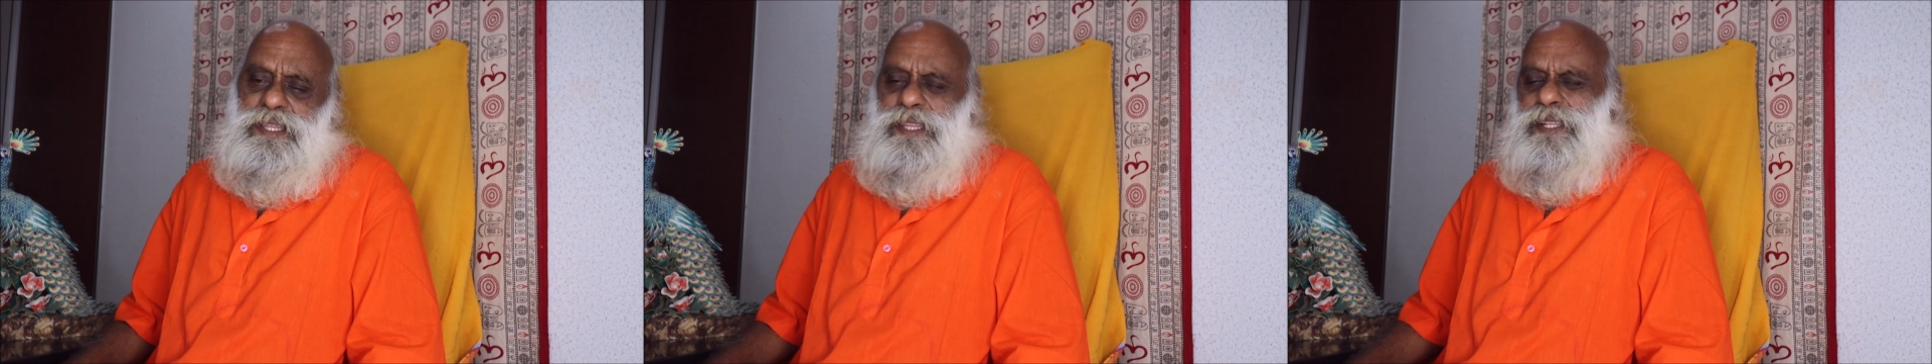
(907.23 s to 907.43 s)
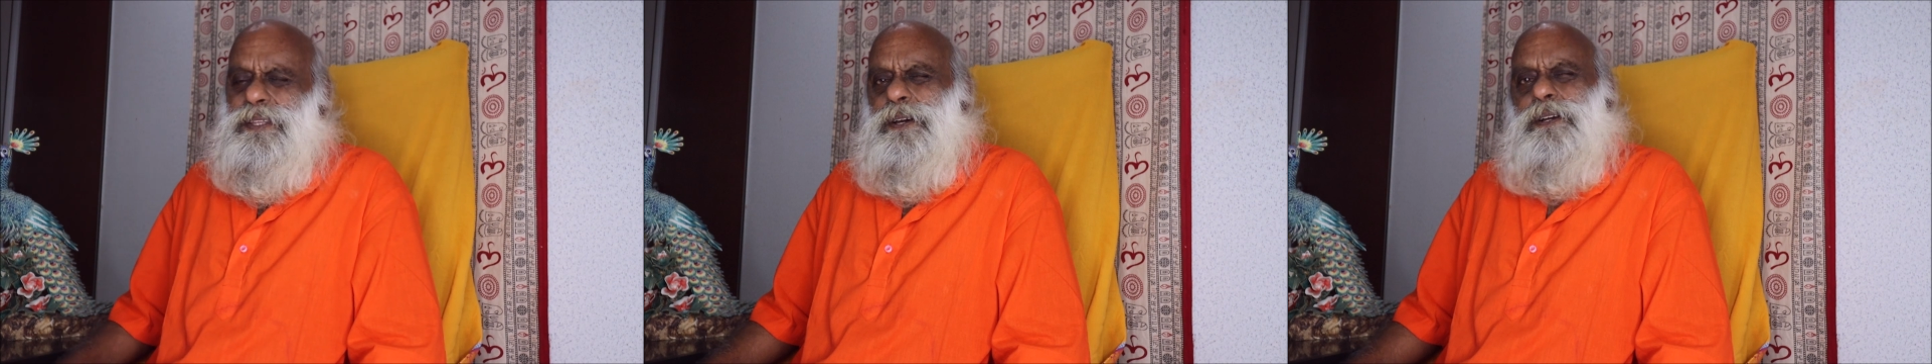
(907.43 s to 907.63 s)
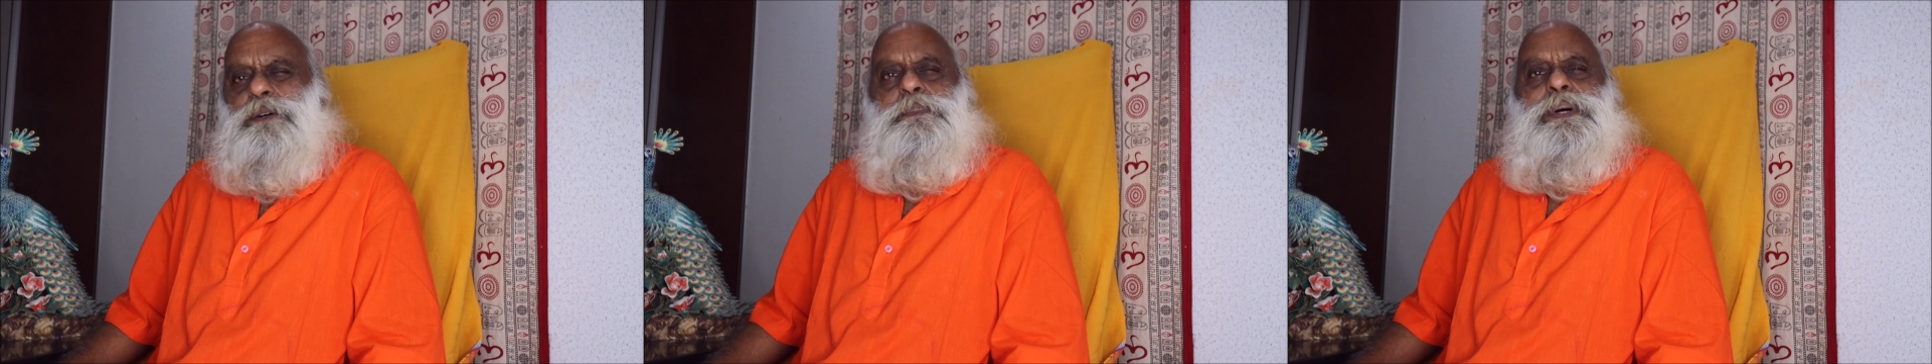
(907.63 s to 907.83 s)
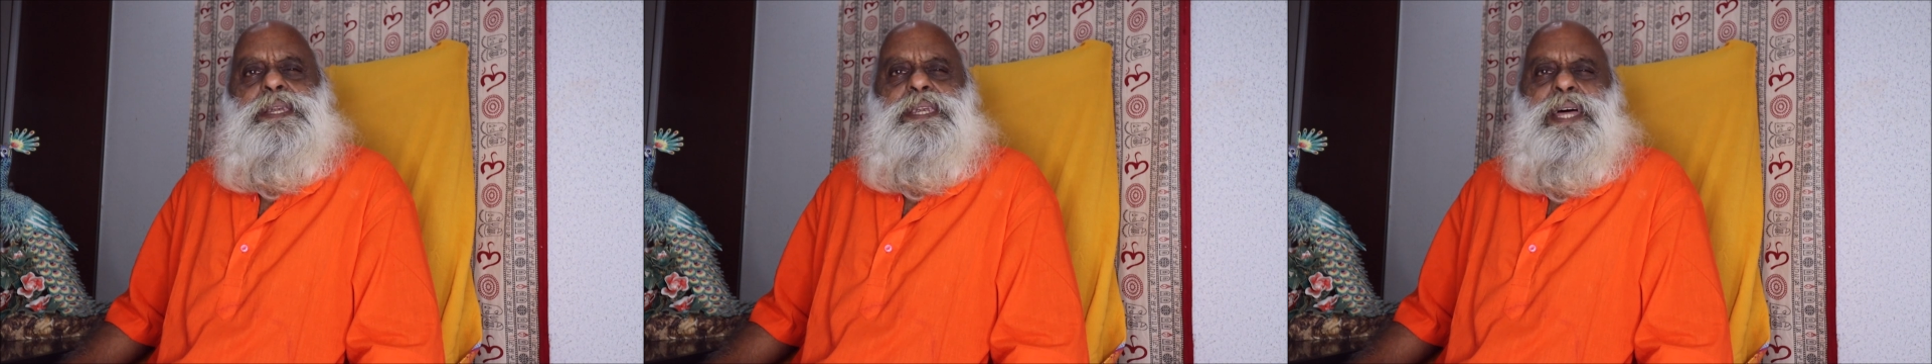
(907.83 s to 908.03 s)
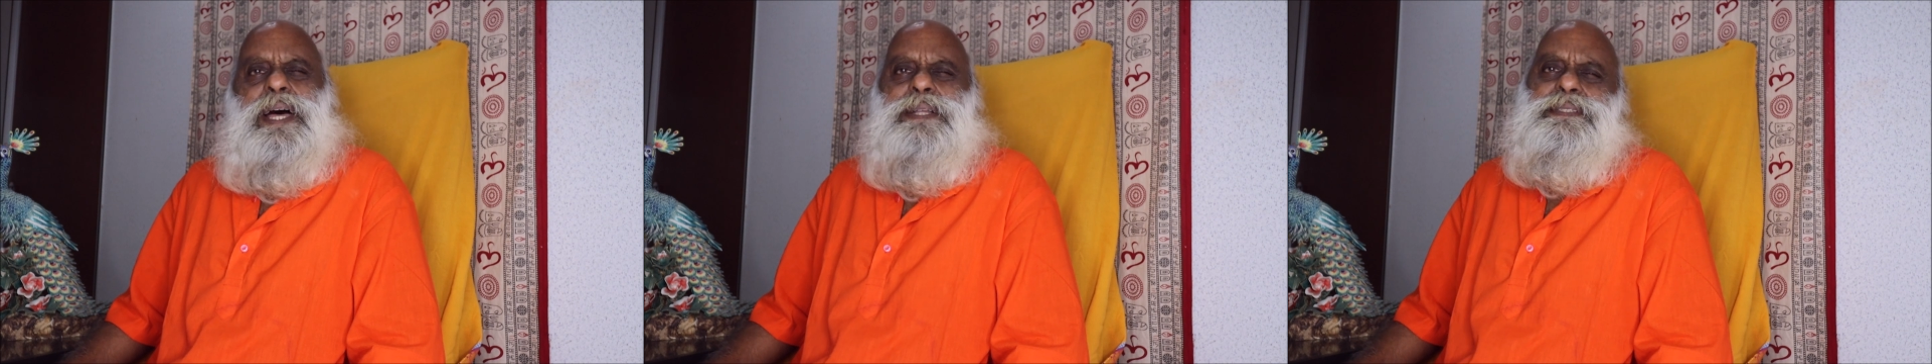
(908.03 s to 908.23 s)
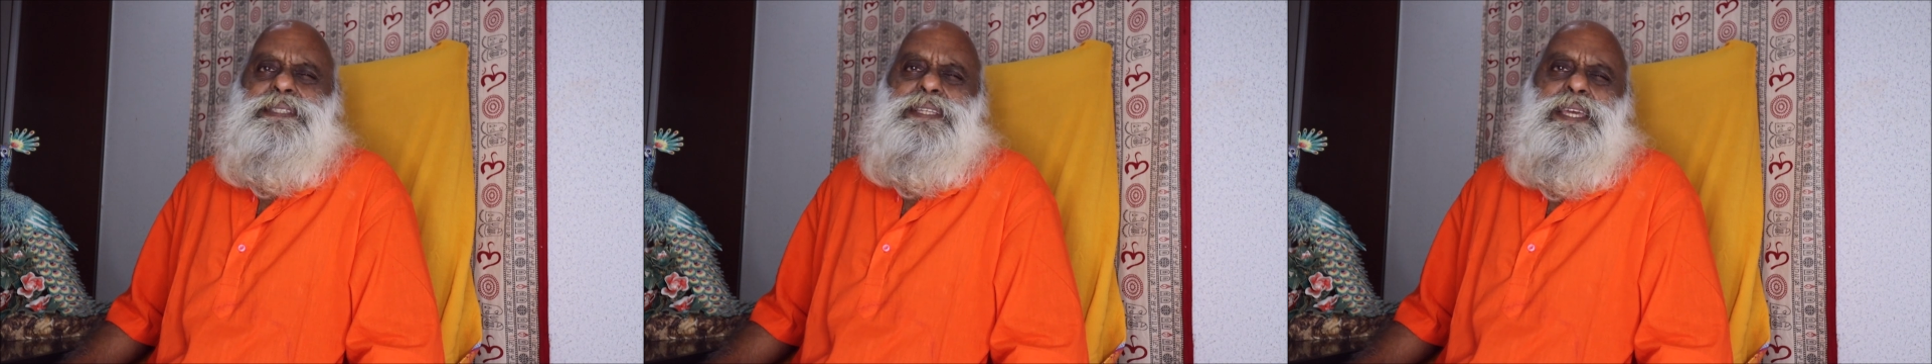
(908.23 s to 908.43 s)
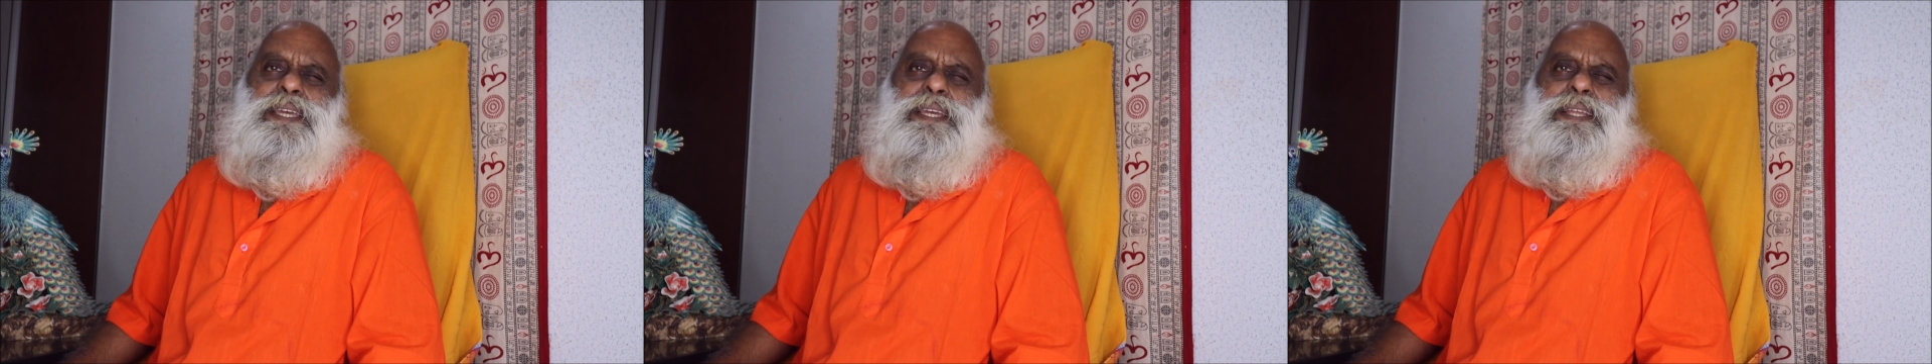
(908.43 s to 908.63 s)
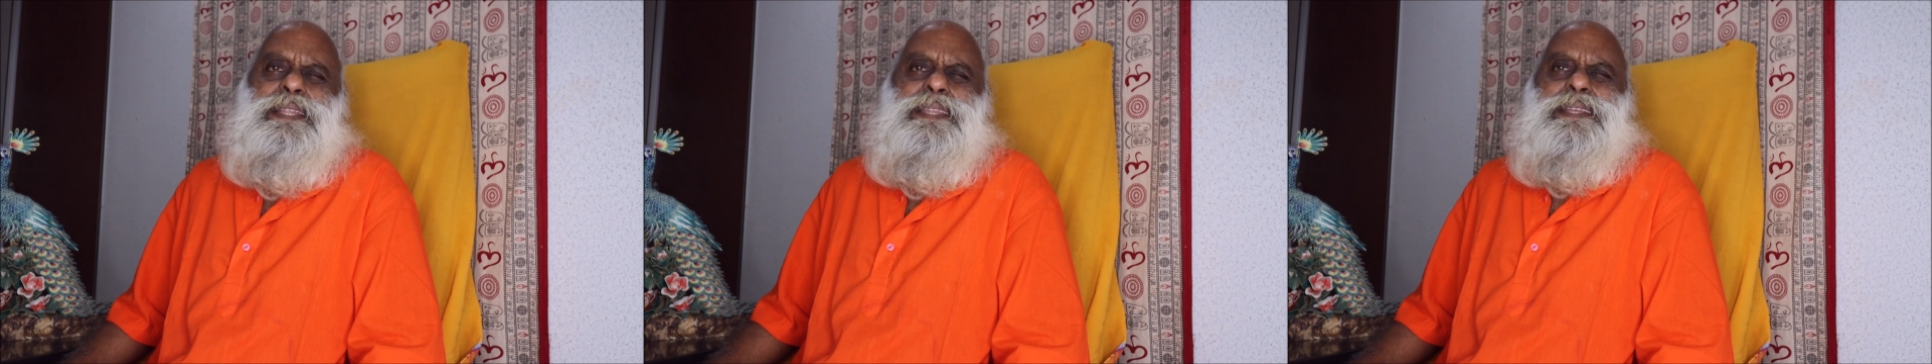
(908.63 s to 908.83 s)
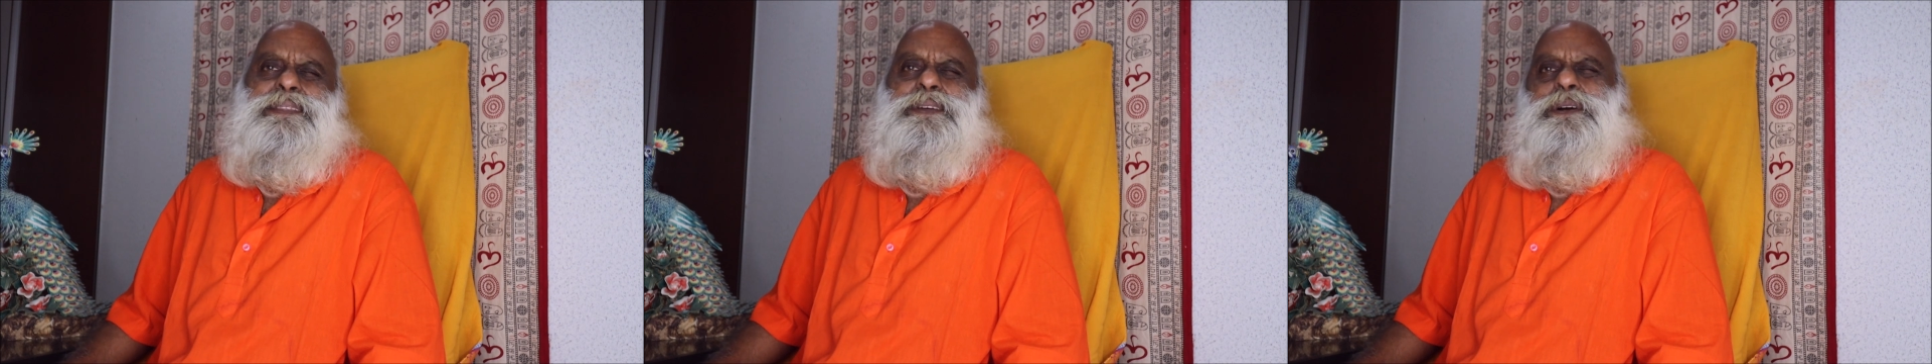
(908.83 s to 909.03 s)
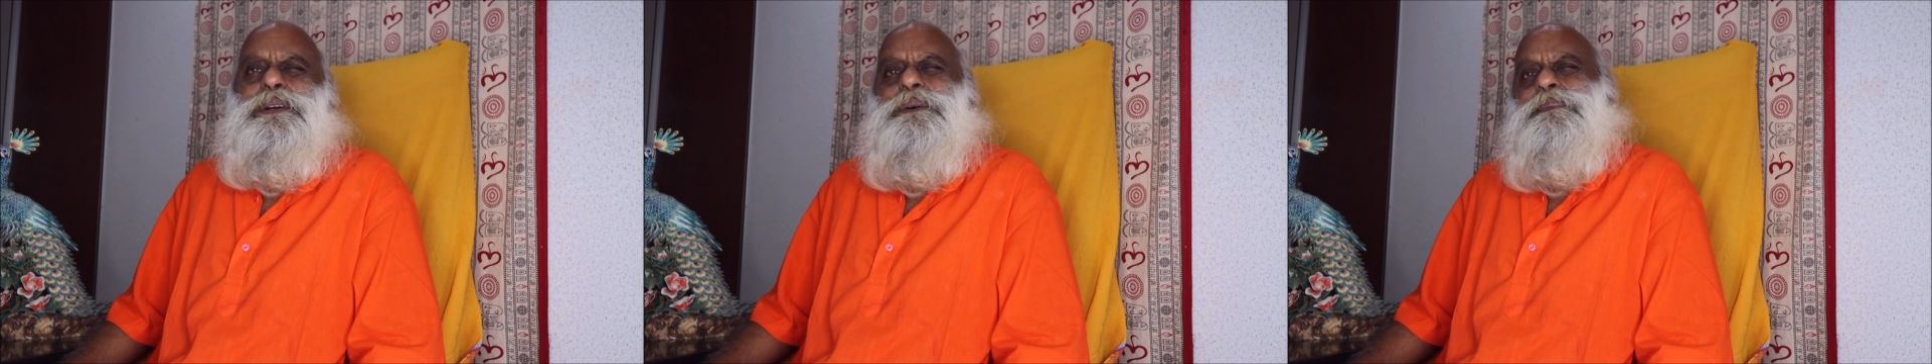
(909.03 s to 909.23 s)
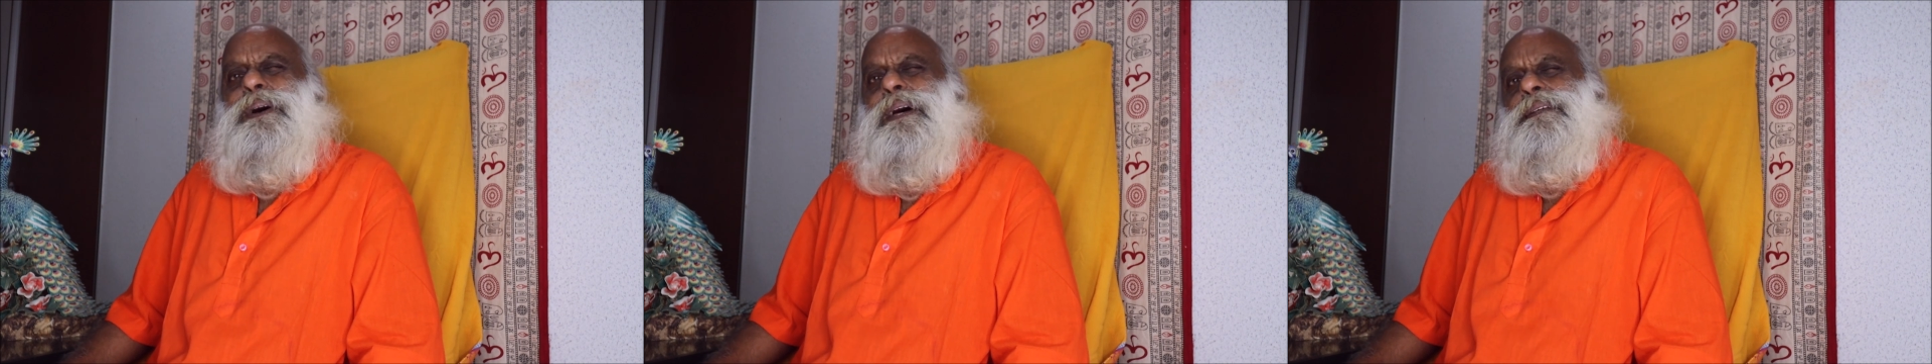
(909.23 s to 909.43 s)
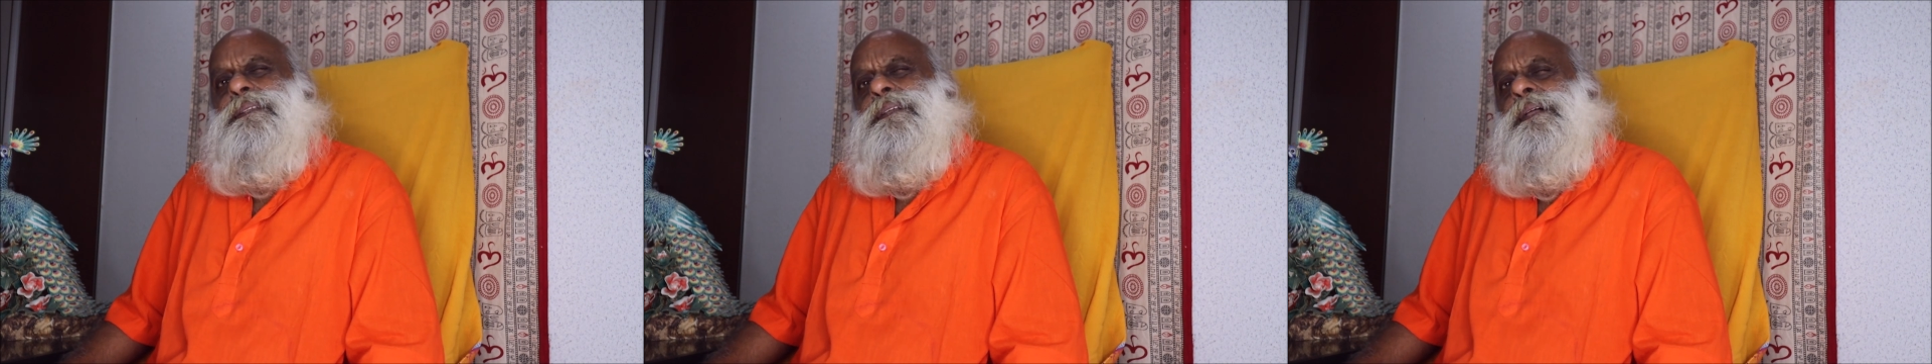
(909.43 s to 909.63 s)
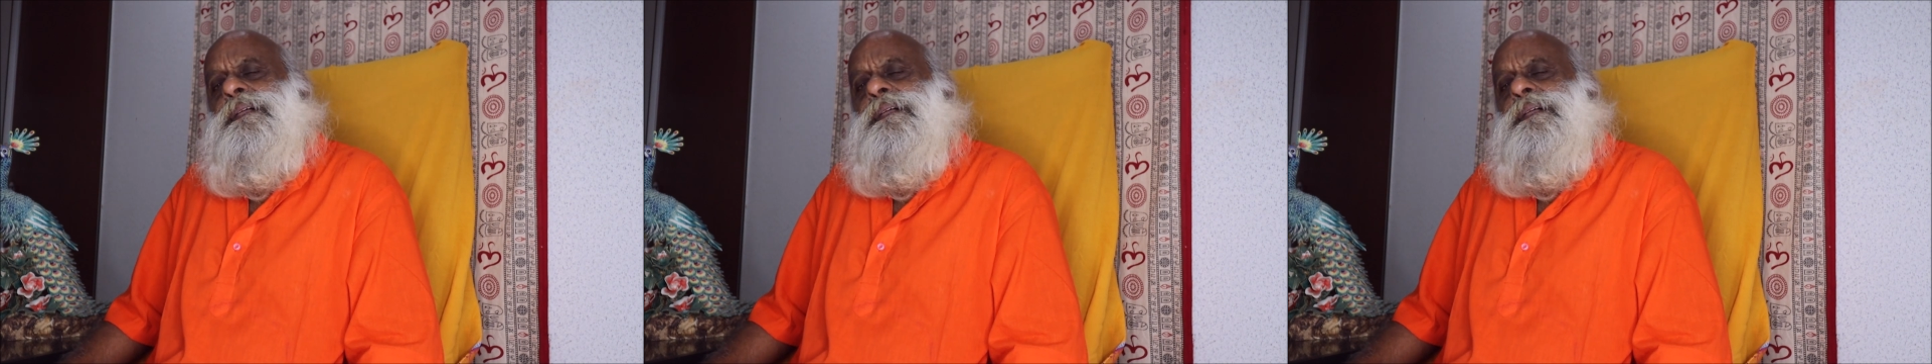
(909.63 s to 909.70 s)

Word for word: they talk about dancing, they talk about